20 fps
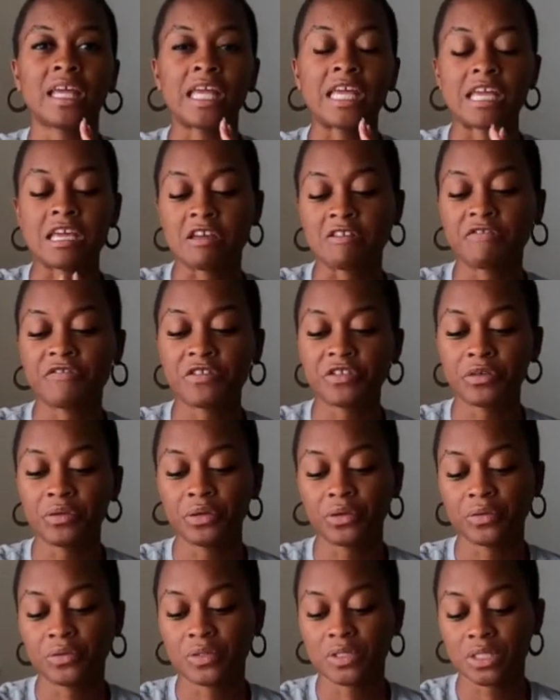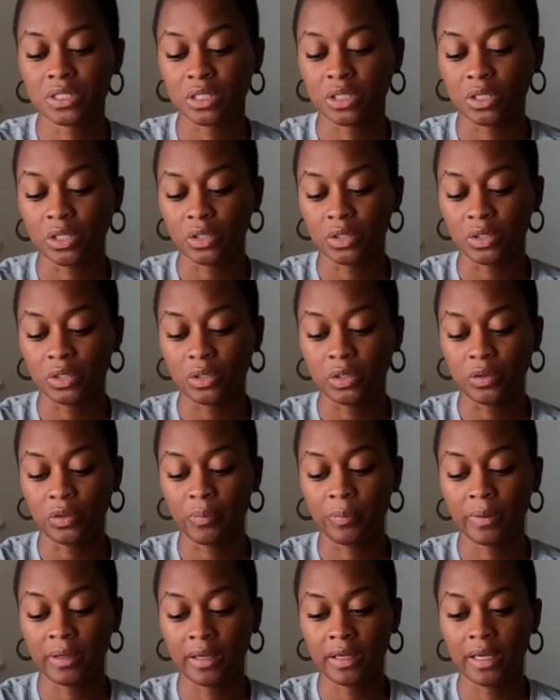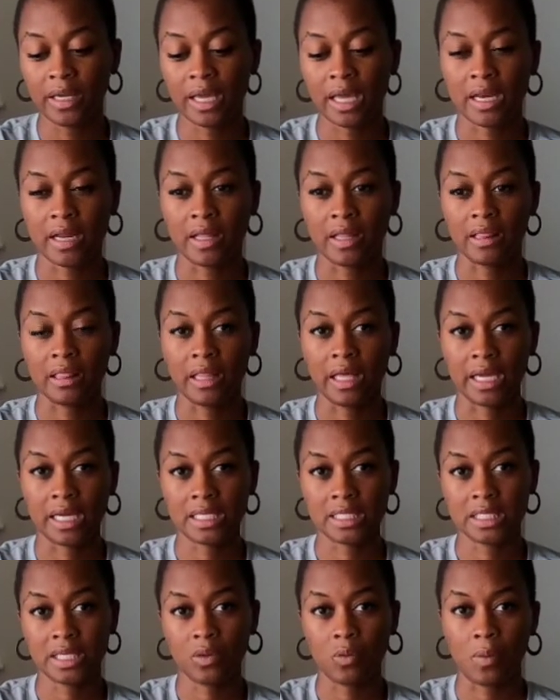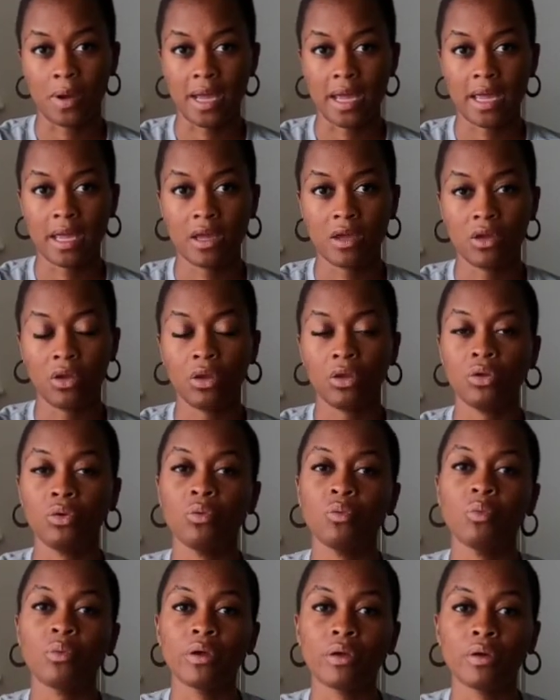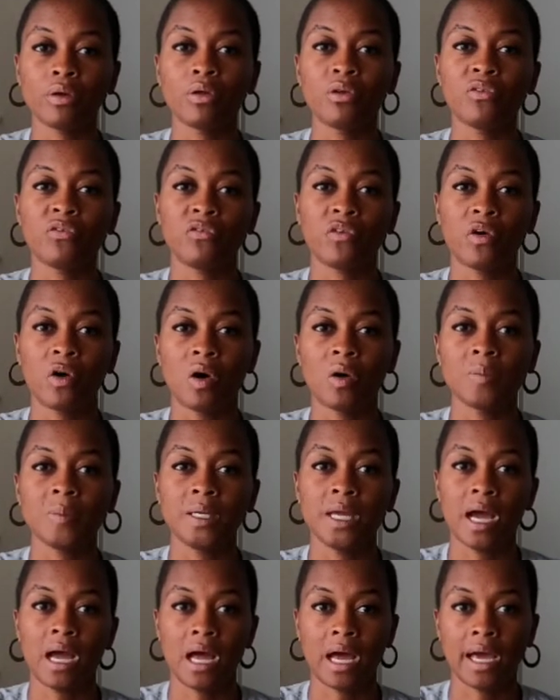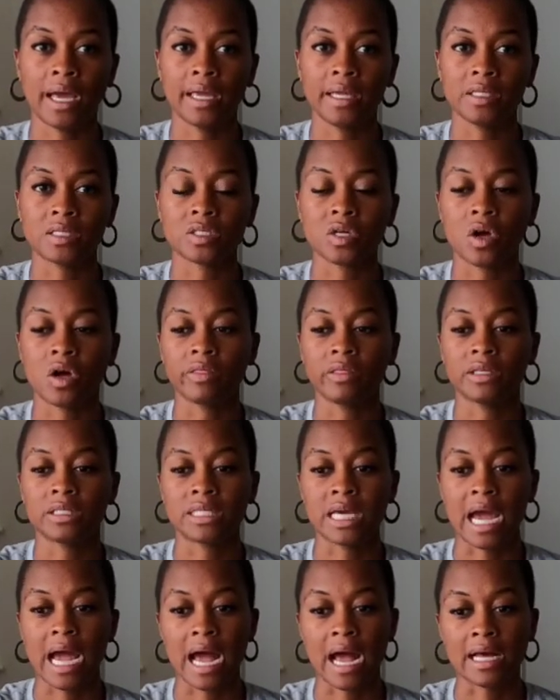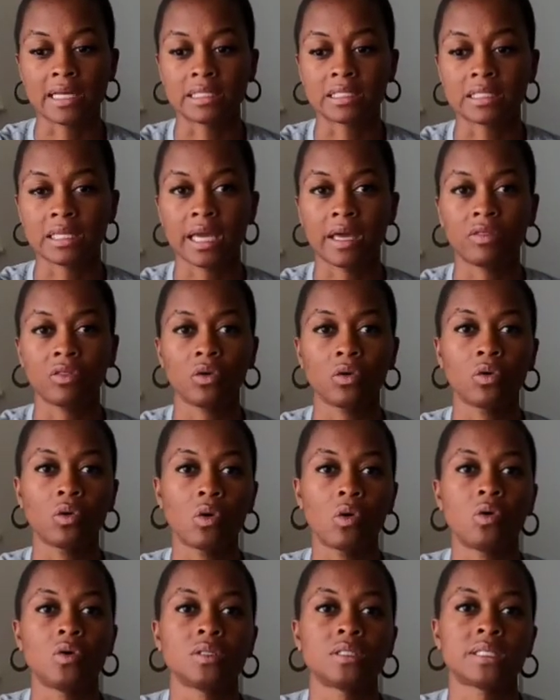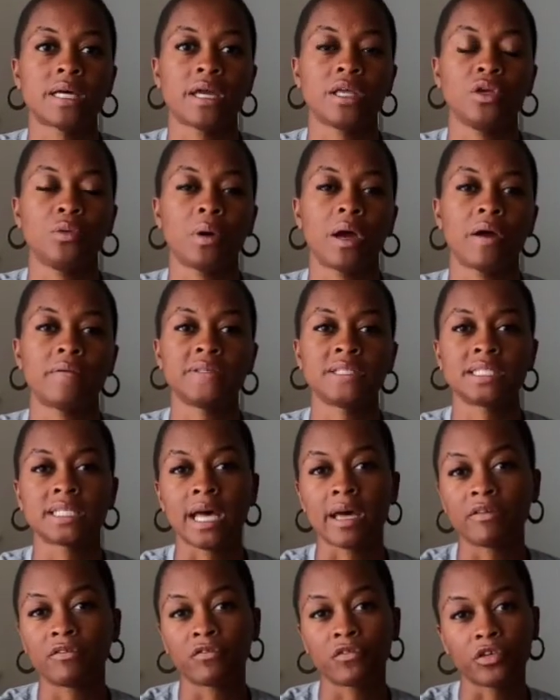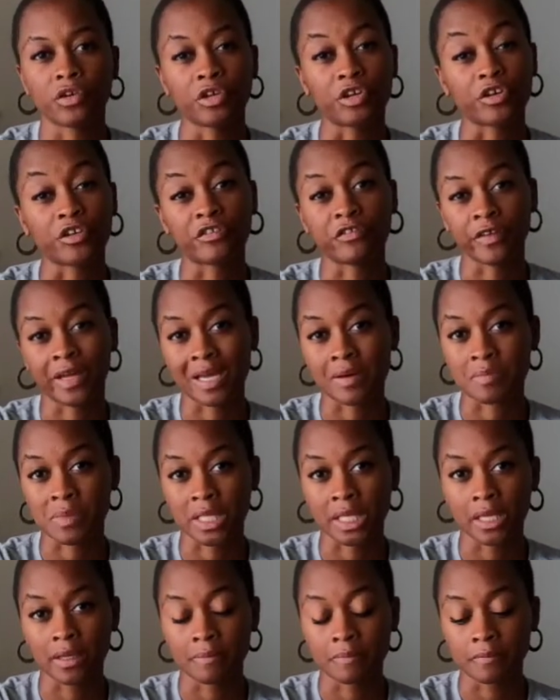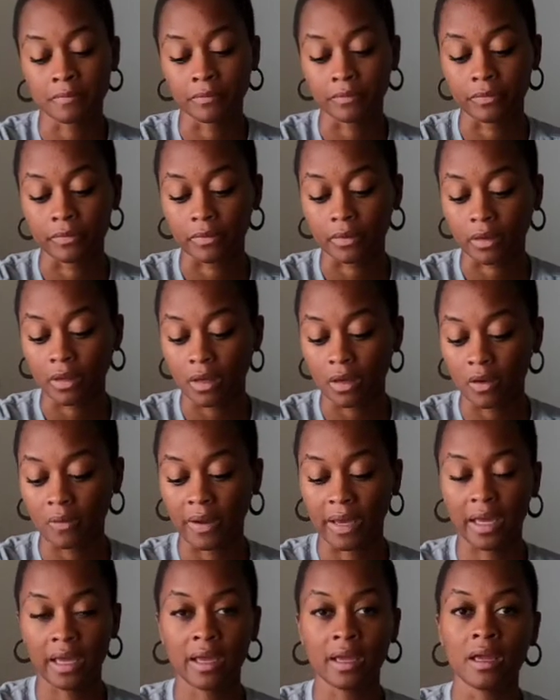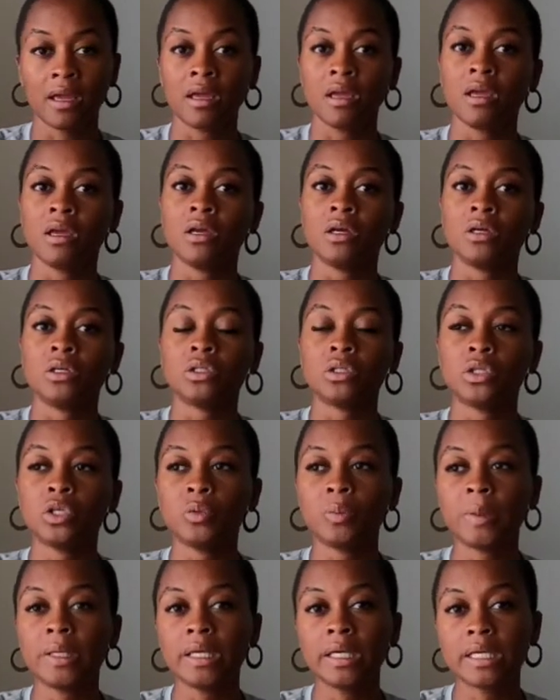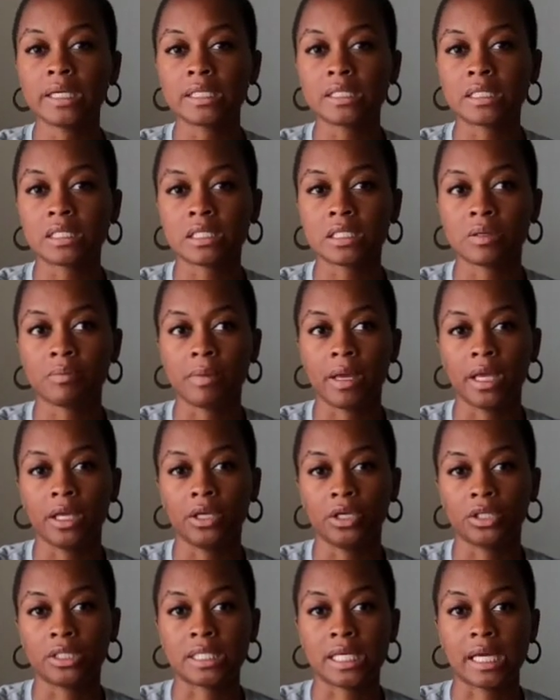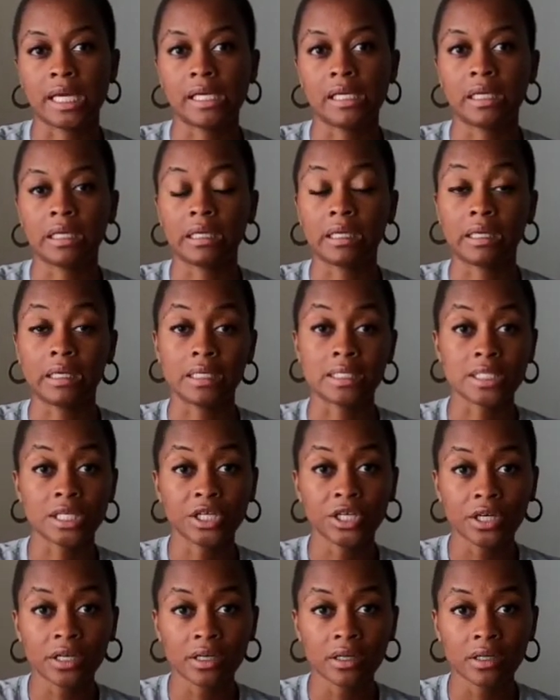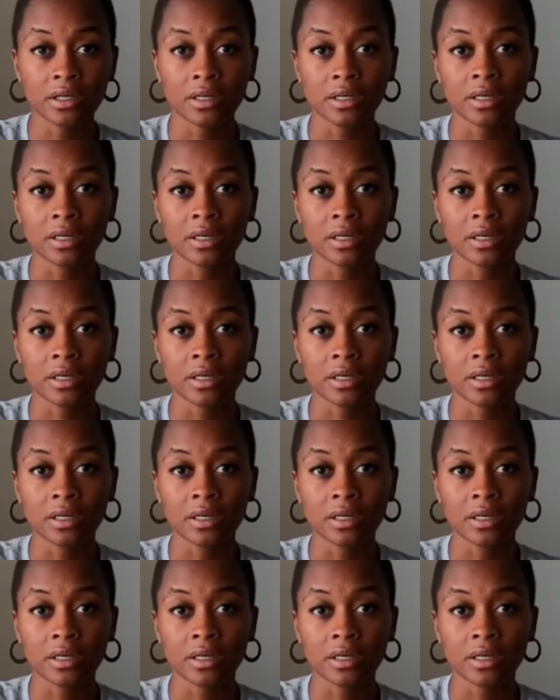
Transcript: If you use looping in a lazy way, you will fall behind on the task and the goals that you have set for your family, okay? Looping is to make your day easier.